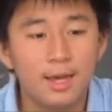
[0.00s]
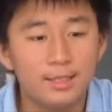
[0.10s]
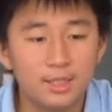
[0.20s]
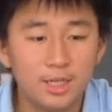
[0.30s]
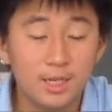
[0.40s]

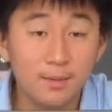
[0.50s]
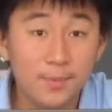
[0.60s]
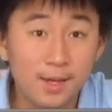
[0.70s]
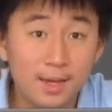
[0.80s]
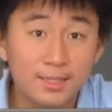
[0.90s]
Its
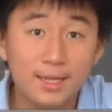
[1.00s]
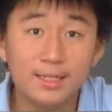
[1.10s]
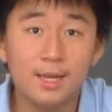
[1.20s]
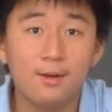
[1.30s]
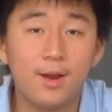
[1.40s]
GDP is
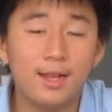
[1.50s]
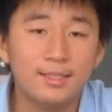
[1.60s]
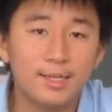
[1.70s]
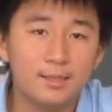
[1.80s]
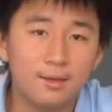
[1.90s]

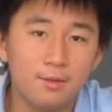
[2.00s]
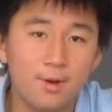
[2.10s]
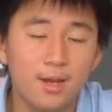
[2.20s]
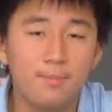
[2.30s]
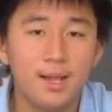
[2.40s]

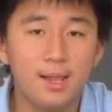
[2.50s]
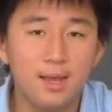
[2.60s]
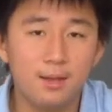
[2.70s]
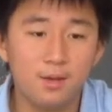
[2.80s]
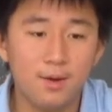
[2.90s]
$663
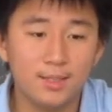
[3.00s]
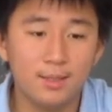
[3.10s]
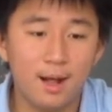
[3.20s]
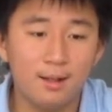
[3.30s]
billion US,